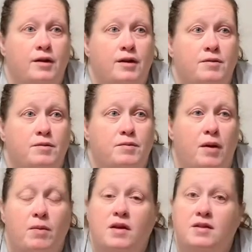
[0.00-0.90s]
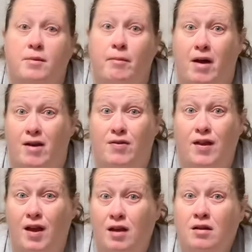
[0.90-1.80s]
Maybe it's a mind
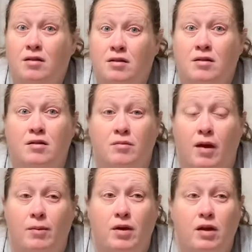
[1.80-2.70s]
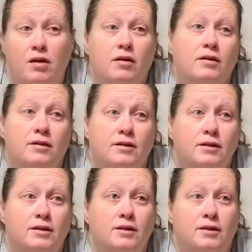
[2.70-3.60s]
thing. Maybe
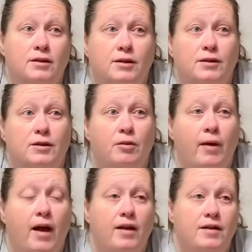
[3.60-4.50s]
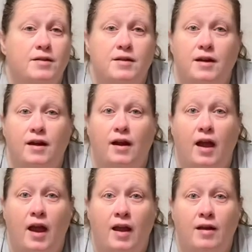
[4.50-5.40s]
your mind is thinking,
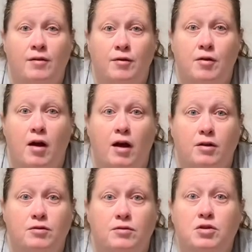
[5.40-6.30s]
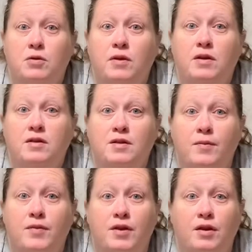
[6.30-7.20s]
hey, you're not chewing
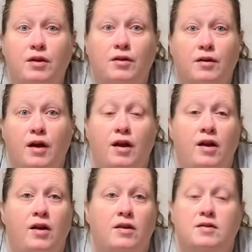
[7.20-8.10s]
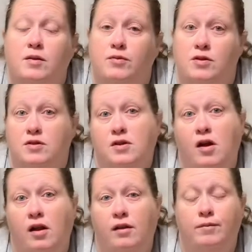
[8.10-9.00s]
something, you're not eating something
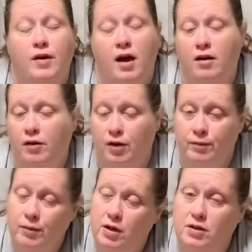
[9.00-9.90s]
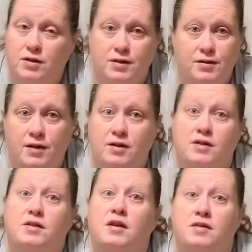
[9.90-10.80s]
solid. I don't know, but it just
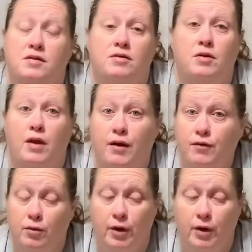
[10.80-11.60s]
doesn't do that for me.